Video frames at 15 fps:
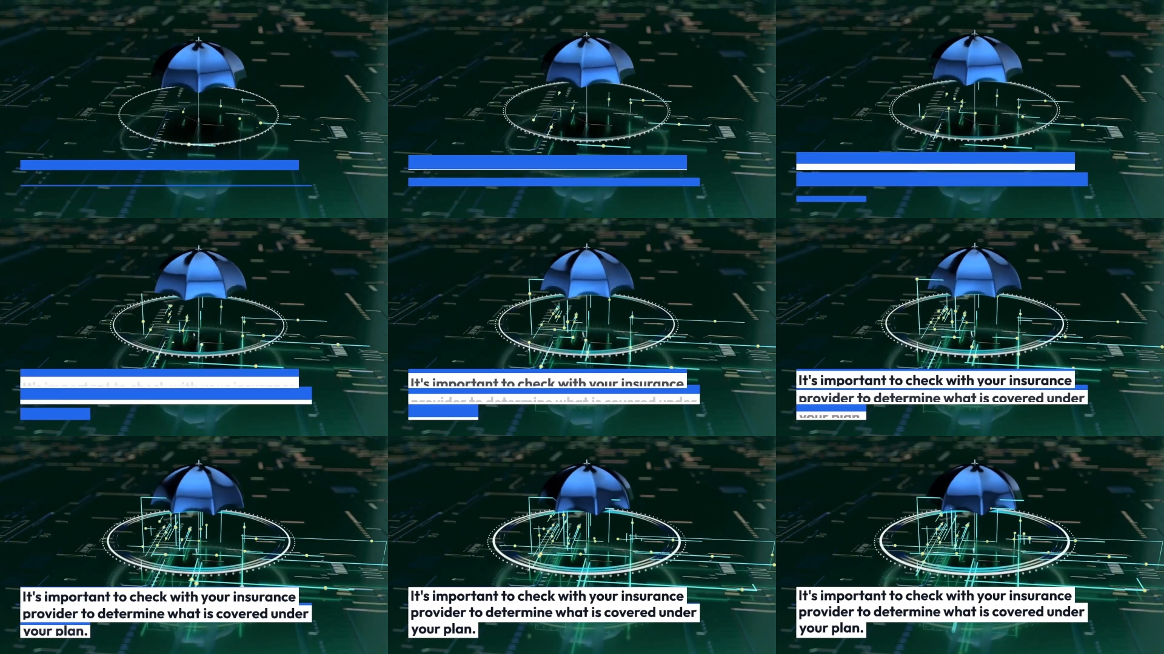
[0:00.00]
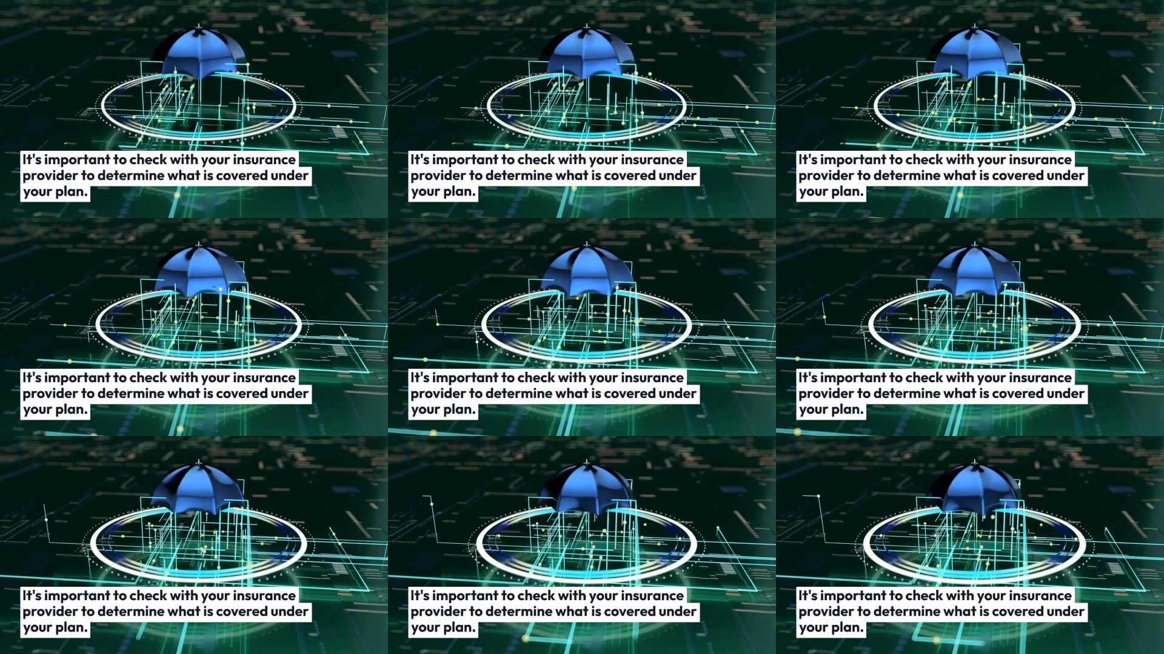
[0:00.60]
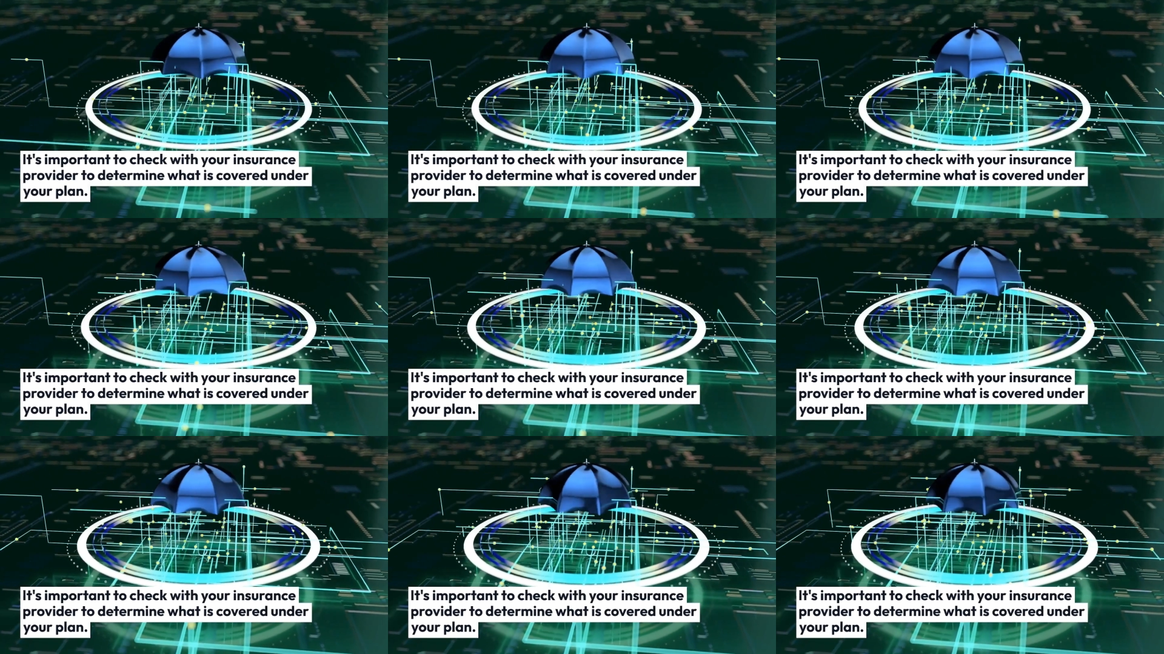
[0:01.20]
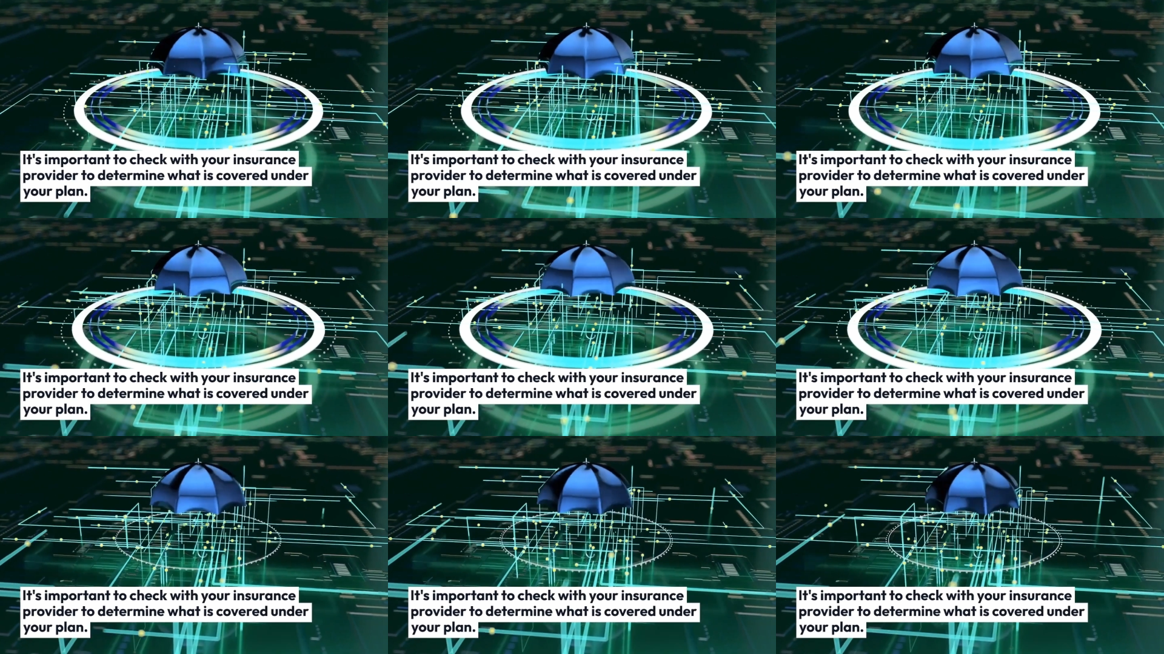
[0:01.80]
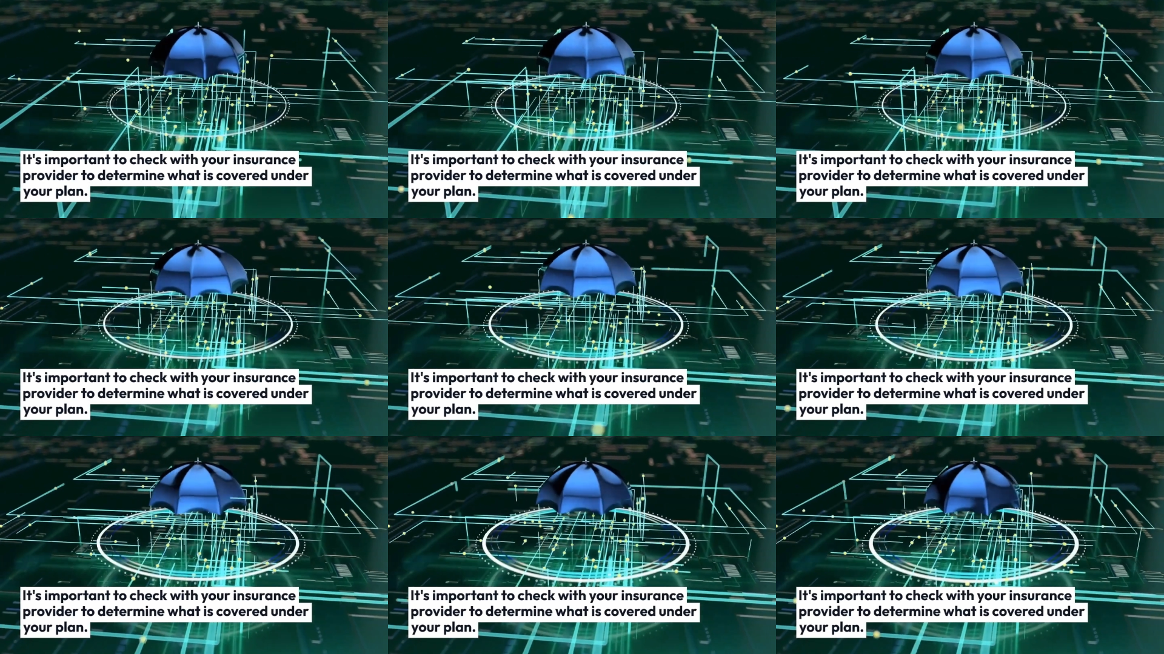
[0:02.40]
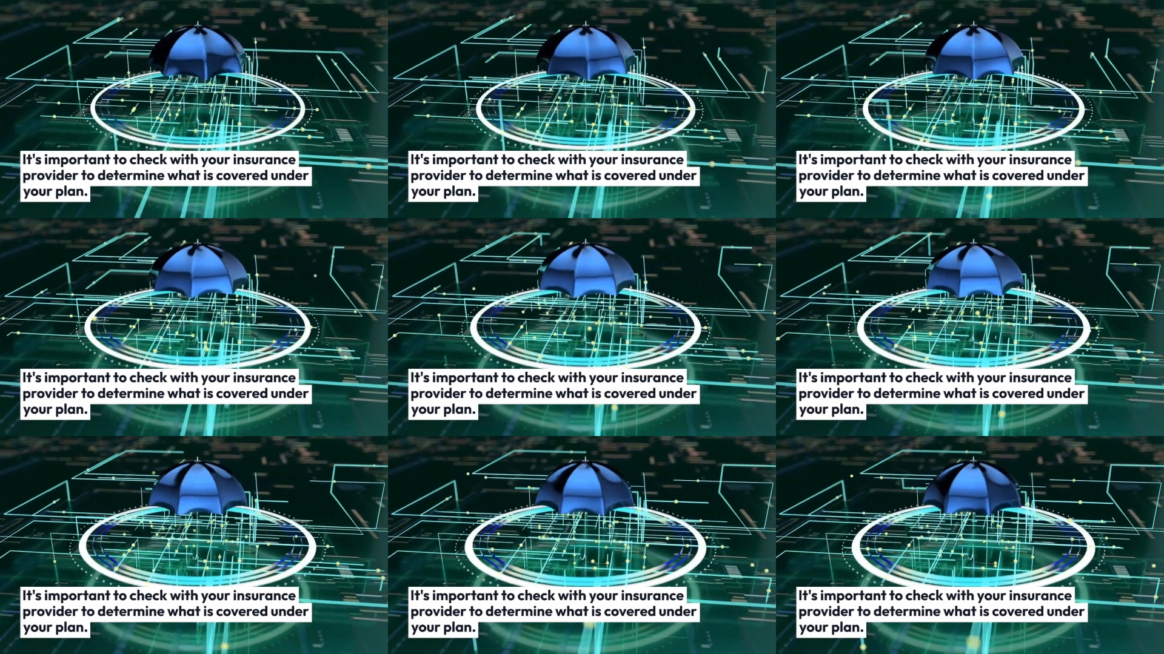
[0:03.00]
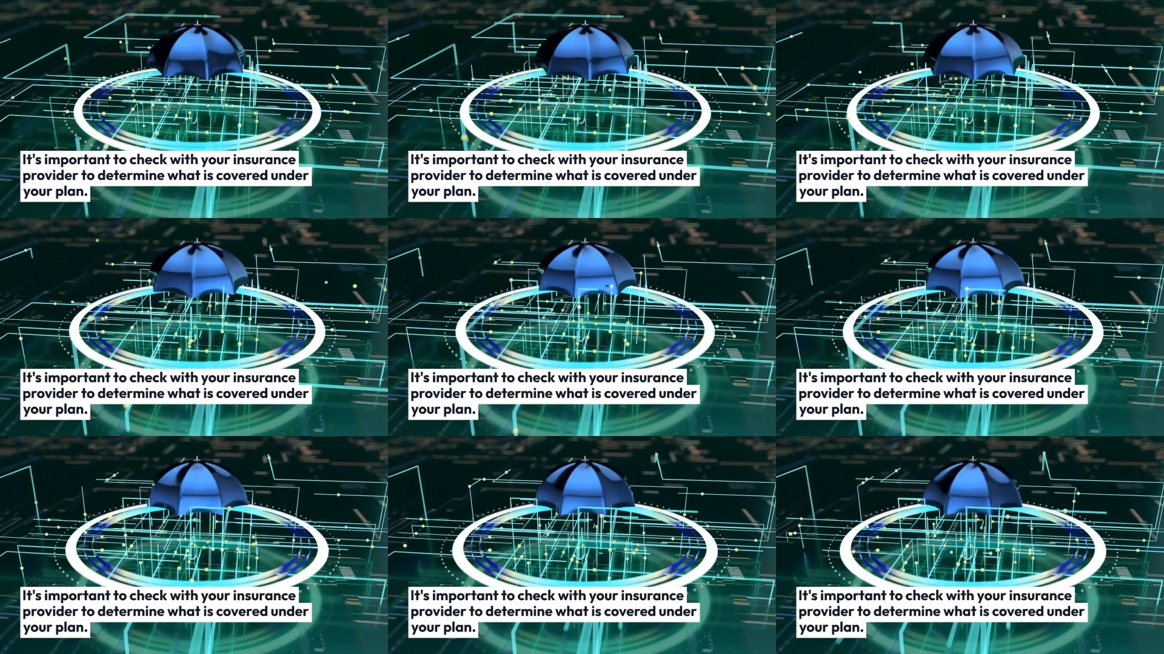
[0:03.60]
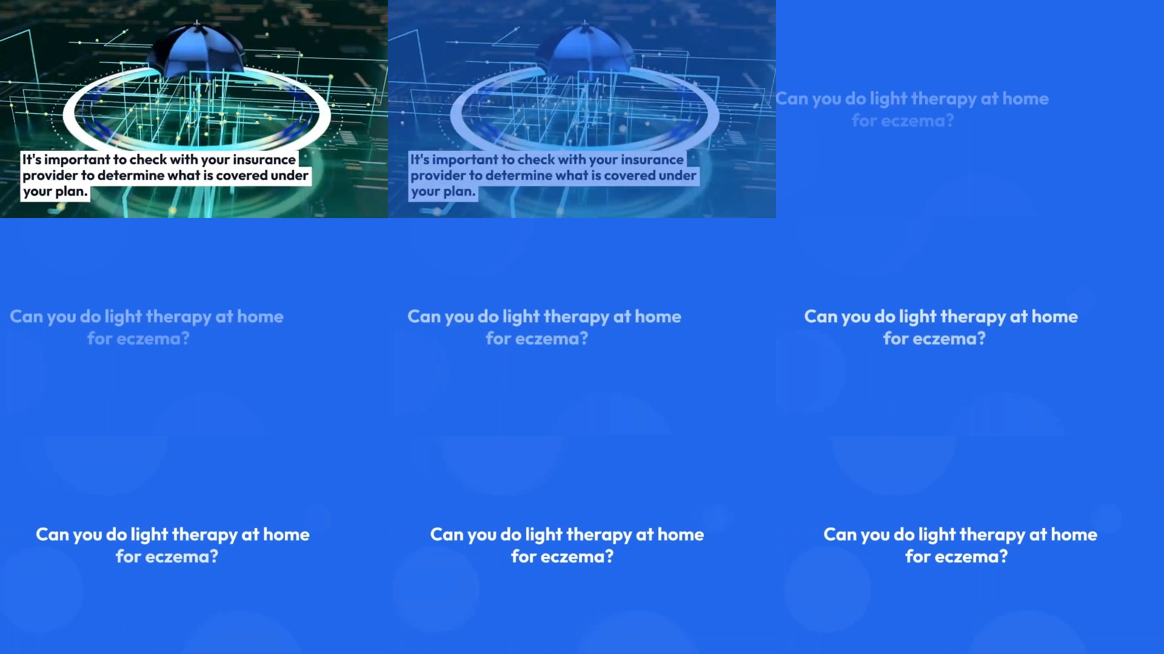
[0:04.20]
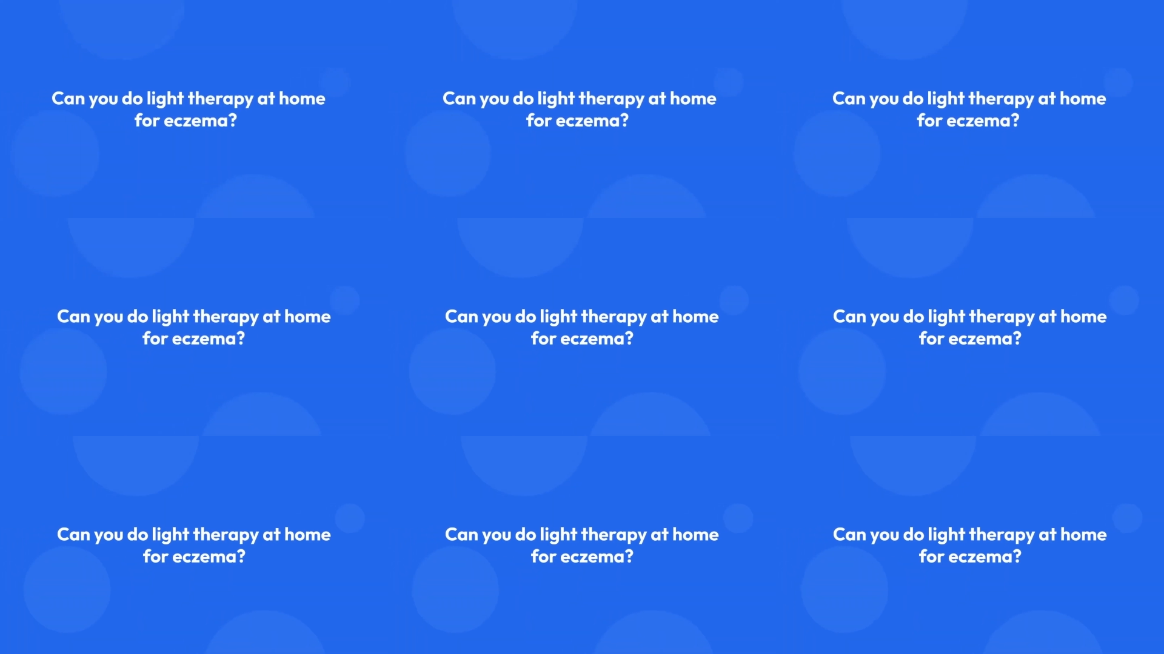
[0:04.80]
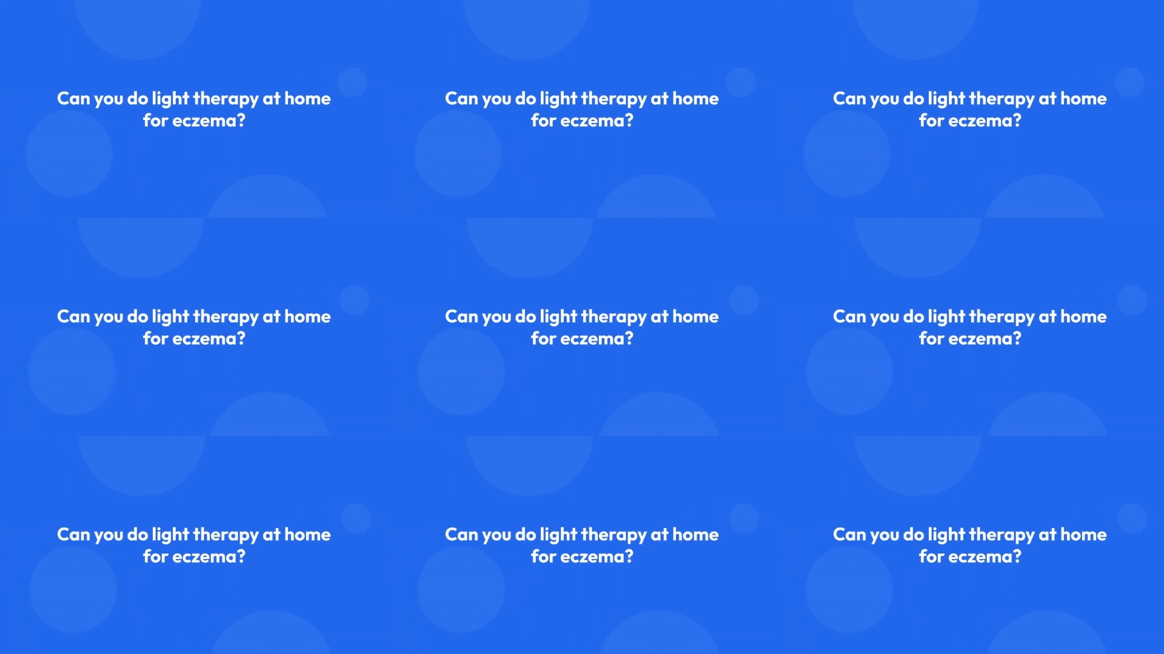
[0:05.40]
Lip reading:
[unreadable: no face in view]